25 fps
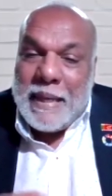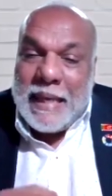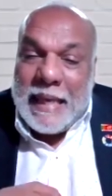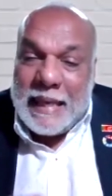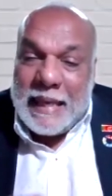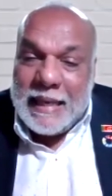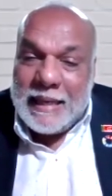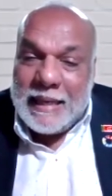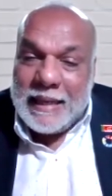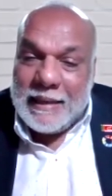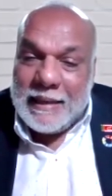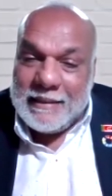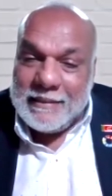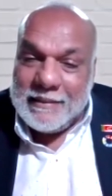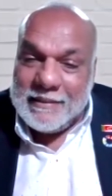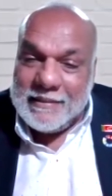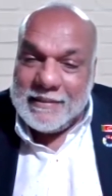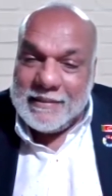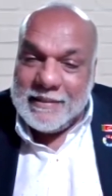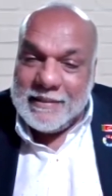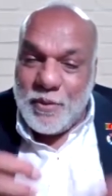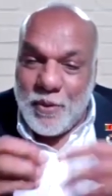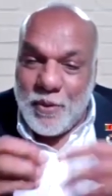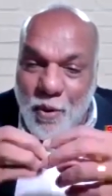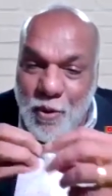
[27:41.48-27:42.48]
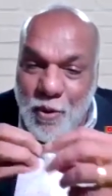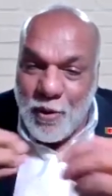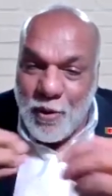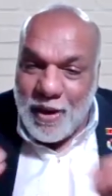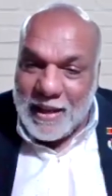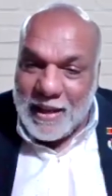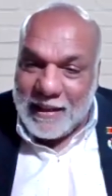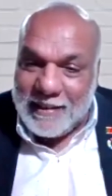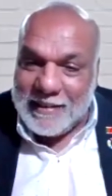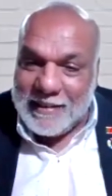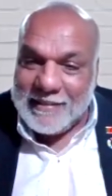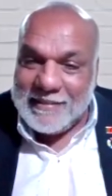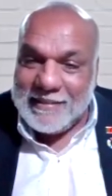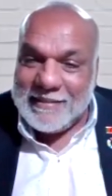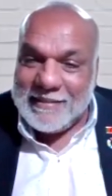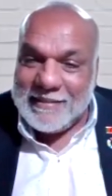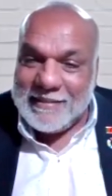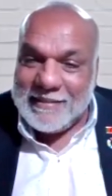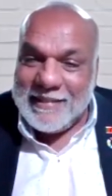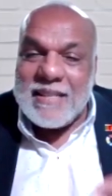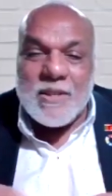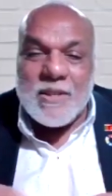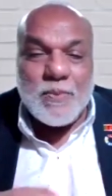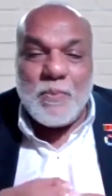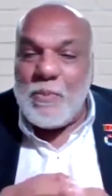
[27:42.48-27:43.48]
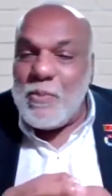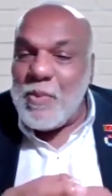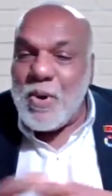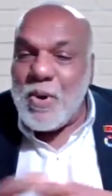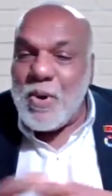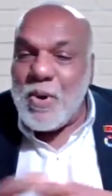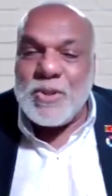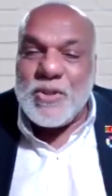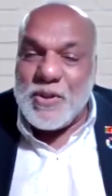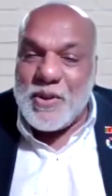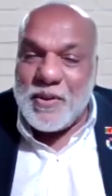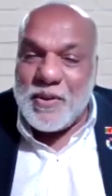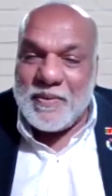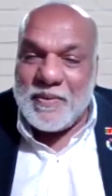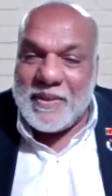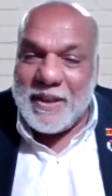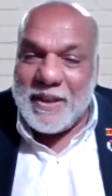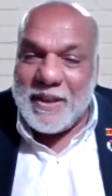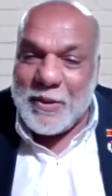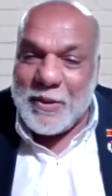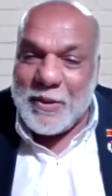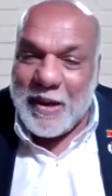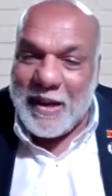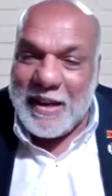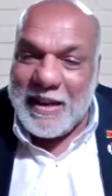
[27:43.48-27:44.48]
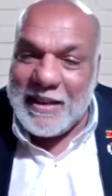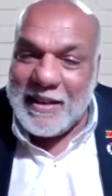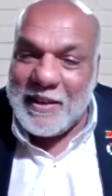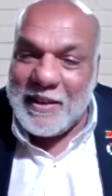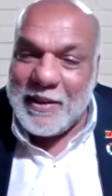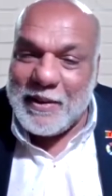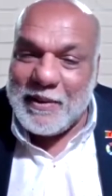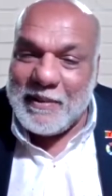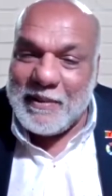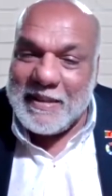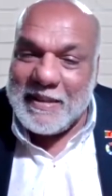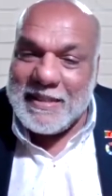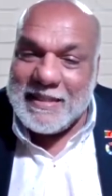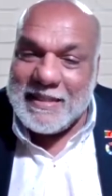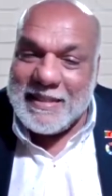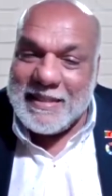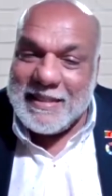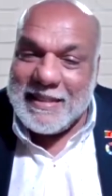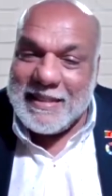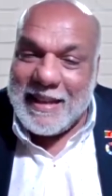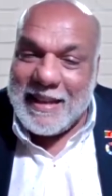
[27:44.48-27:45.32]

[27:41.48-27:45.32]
Peeling, rolling. That's most of the quality of